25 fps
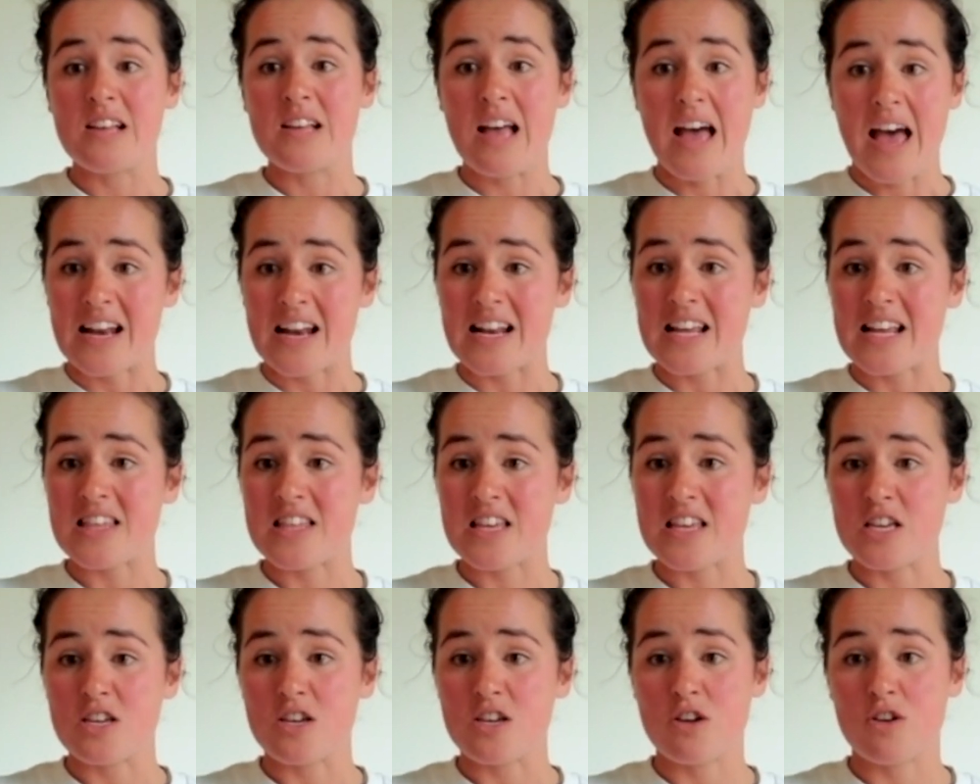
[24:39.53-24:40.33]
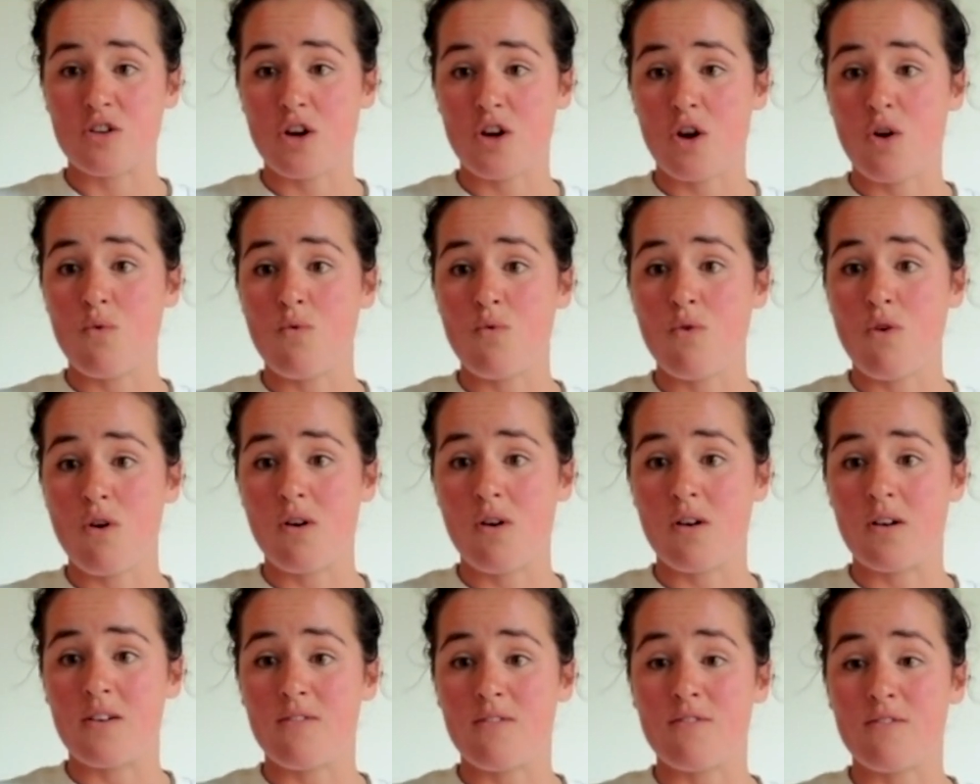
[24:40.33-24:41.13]
anything can go
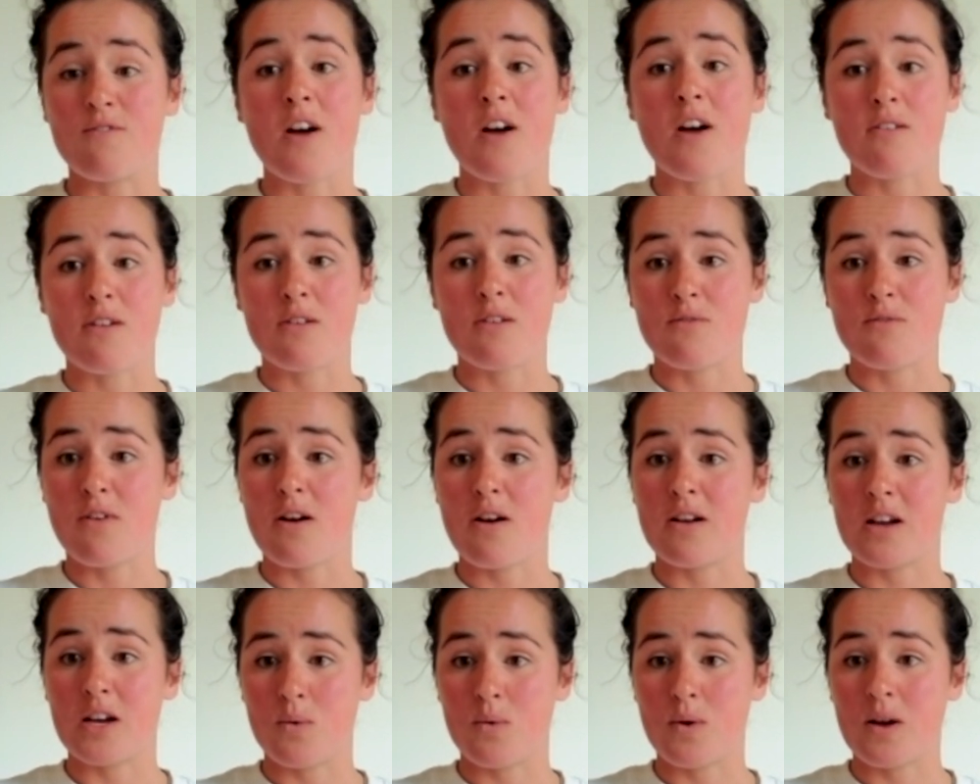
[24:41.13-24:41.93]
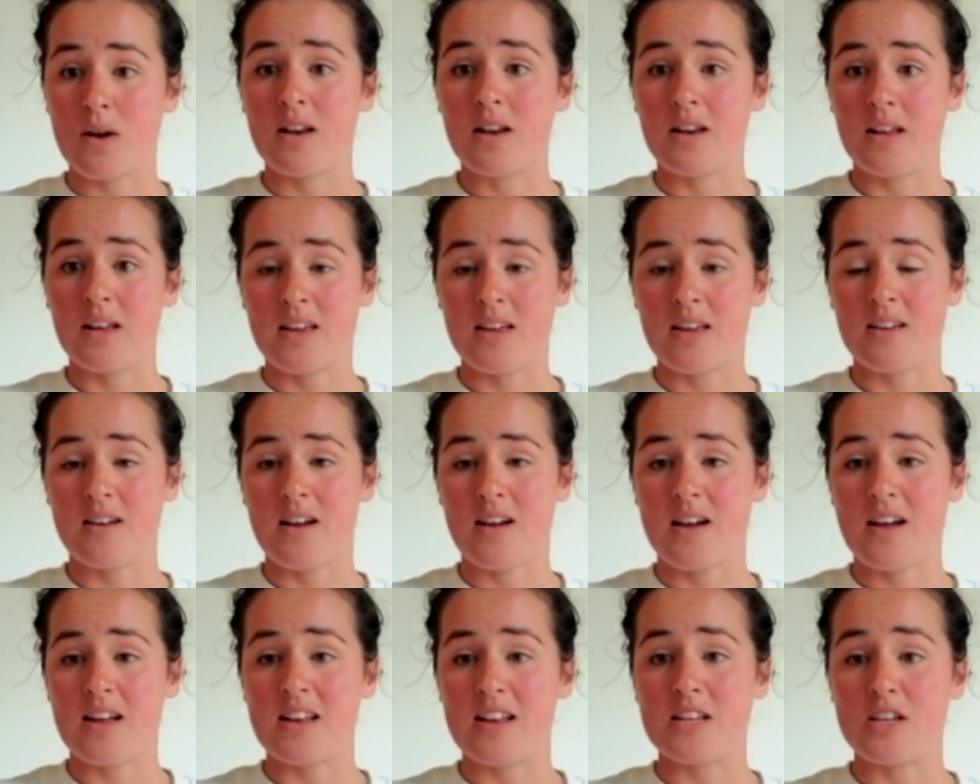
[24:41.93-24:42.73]
wrong very, very quickly,
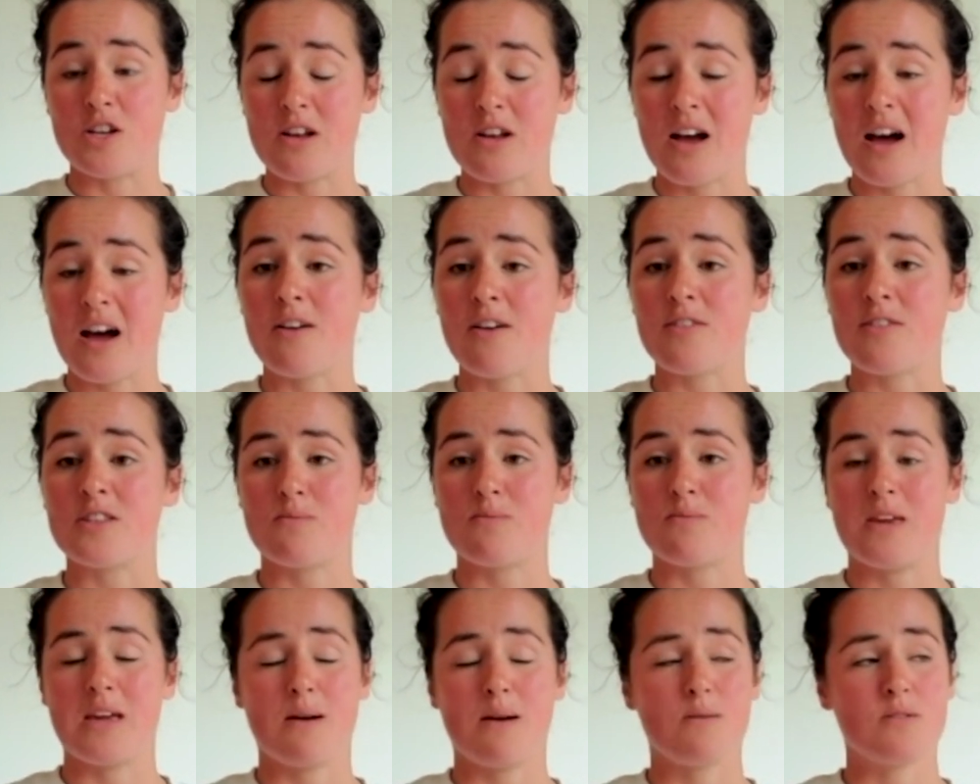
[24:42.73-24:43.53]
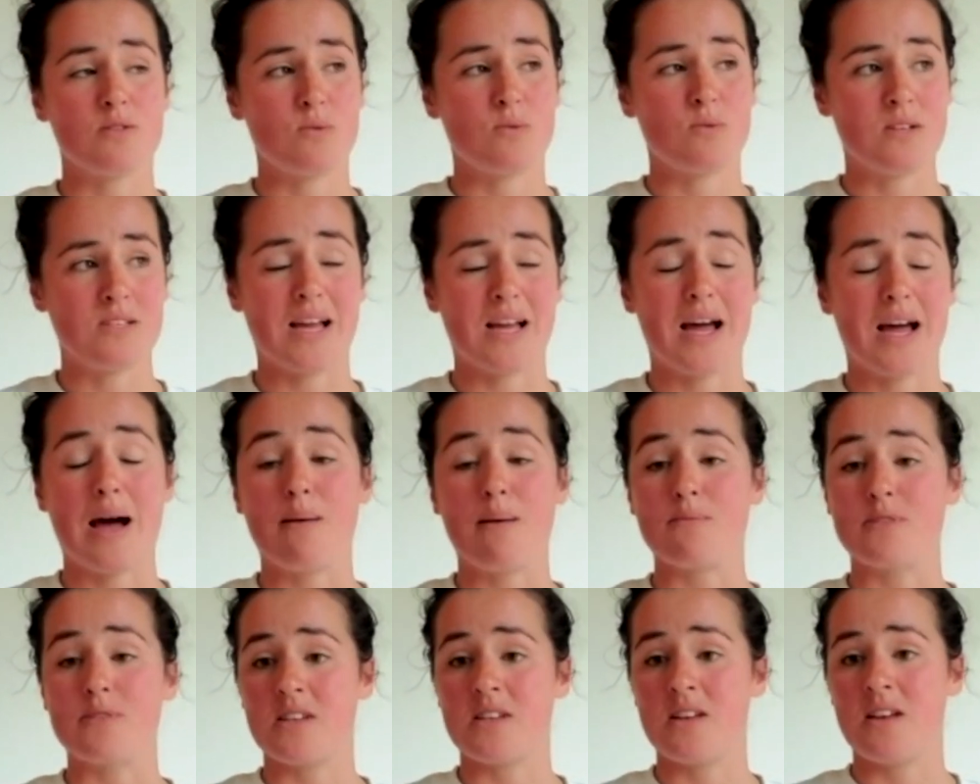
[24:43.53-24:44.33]
and you have to be able to
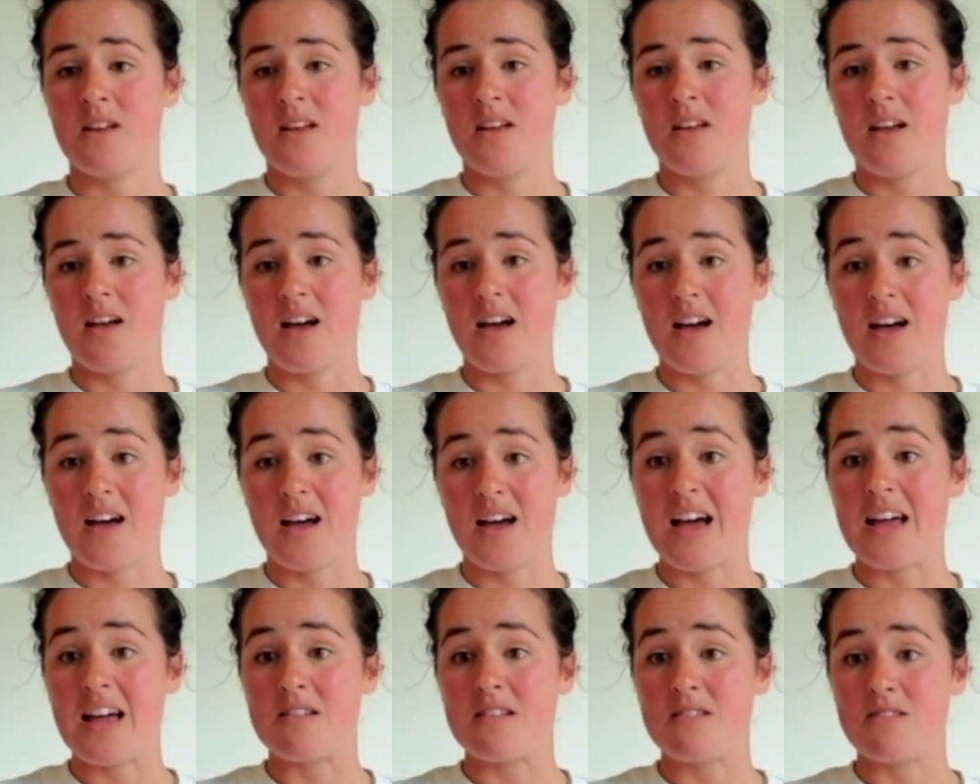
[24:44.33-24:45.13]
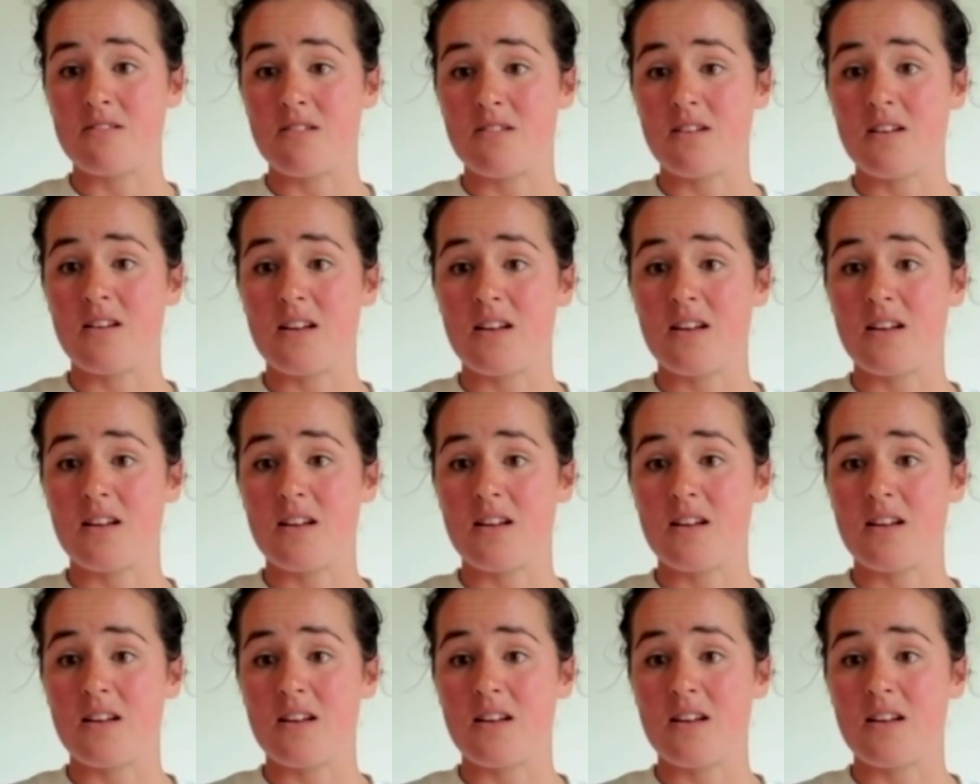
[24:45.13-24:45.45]
adapt and